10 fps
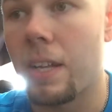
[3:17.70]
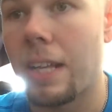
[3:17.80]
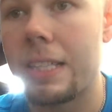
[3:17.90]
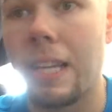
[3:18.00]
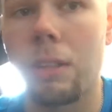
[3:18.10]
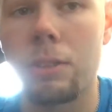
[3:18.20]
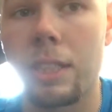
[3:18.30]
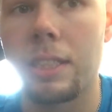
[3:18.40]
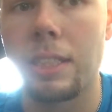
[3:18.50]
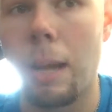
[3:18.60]
that's how those
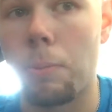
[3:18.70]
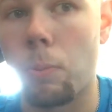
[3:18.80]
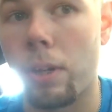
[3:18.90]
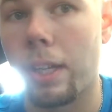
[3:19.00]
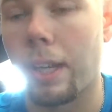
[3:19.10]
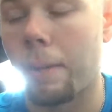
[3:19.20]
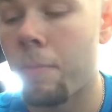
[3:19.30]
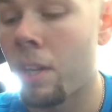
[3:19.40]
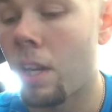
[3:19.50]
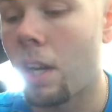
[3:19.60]
things stopped working.
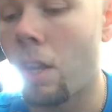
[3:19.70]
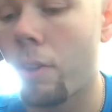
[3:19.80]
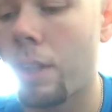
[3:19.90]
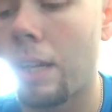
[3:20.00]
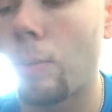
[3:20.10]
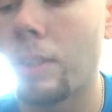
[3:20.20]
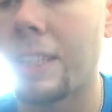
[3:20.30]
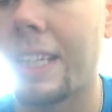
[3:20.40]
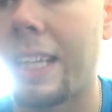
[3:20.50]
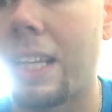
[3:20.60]
Another thing
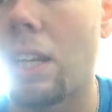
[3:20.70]
was he